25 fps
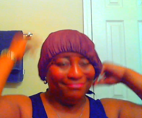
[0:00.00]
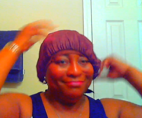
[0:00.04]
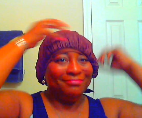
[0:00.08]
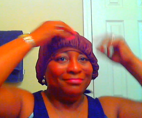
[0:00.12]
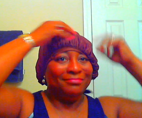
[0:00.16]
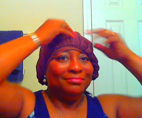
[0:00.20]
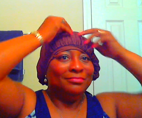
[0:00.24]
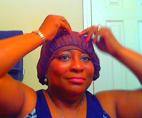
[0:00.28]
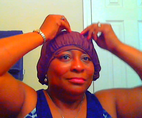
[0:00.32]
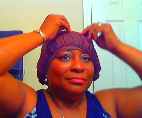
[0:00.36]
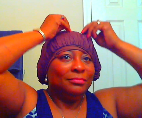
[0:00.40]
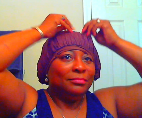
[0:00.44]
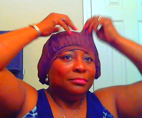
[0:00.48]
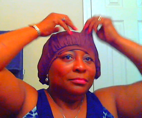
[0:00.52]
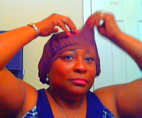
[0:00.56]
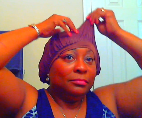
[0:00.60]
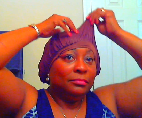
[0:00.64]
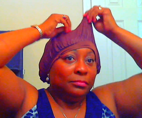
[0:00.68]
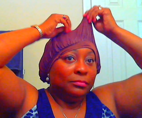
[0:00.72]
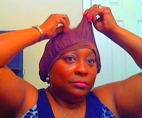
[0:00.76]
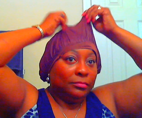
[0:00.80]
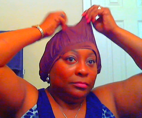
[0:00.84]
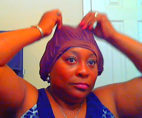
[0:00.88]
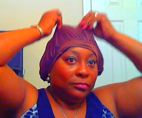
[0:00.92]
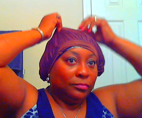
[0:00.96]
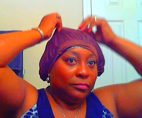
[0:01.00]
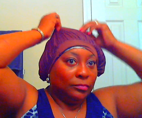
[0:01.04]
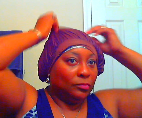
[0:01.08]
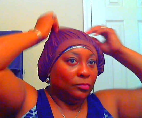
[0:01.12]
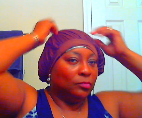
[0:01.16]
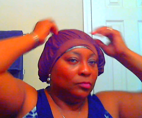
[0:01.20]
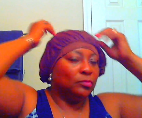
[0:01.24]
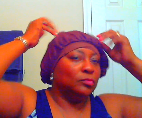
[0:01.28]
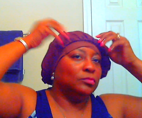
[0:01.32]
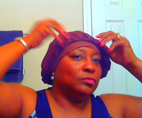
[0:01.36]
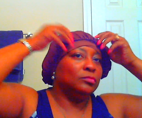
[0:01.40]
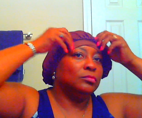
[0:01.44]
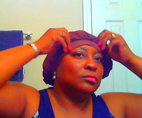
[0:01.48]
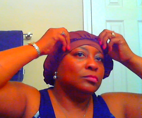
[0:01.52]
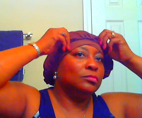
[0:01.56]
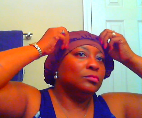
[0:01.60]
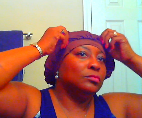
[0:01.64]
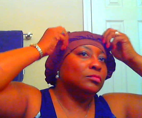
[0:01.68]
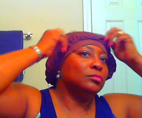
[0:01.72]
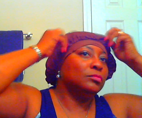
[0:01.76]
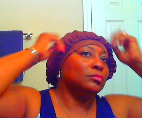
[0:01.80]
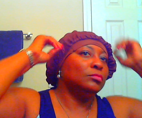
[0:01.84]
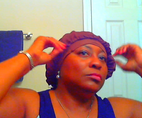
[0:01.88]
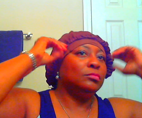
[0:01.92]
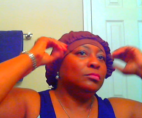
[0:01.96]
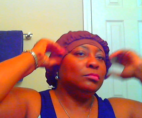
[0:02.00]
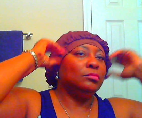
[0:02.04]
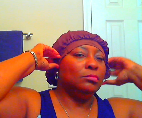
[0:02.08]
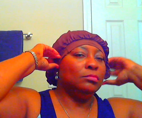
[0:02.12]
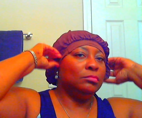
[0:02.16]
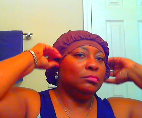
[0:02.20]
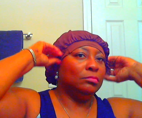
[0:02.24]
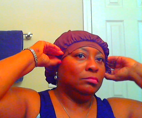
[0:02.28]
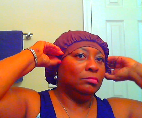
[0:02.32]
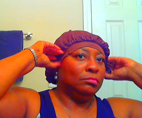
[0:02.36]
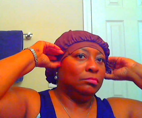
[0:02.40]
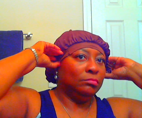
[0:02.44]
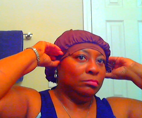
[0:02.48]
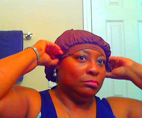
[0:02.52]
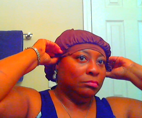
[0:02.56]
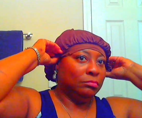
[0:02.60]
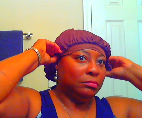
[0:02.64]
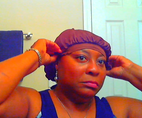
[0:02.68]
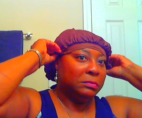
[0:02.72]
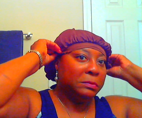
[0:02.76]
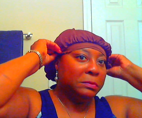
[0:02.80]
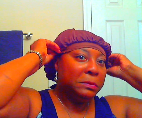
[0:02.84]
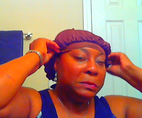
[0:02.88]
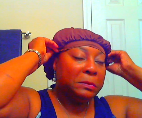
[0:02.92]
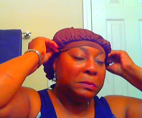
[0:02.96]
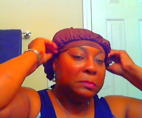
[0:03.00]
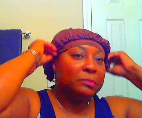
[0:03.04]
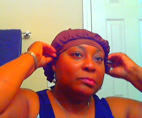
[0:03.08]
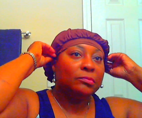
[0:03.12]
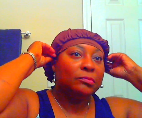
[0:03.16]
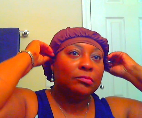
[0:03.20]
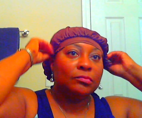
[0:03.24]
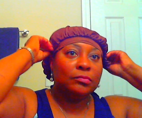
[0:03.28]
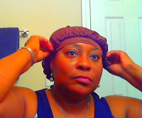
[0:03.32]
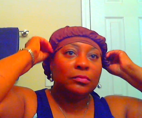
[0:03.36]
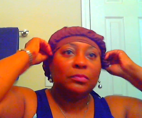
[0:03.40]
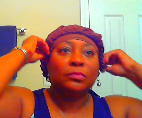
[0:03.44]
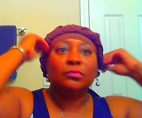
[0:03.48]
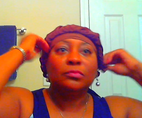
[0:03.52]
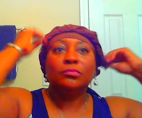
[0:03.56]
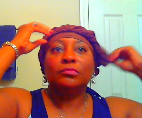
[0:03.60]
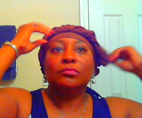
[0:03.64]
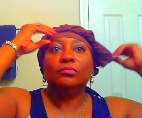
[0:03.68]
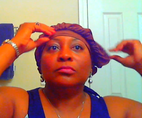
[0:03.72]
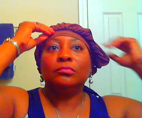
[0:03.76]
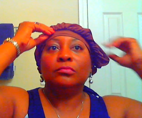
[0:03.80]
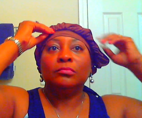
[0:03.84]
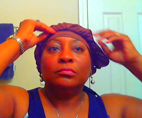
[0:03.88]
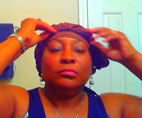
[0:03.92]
(no one is talking)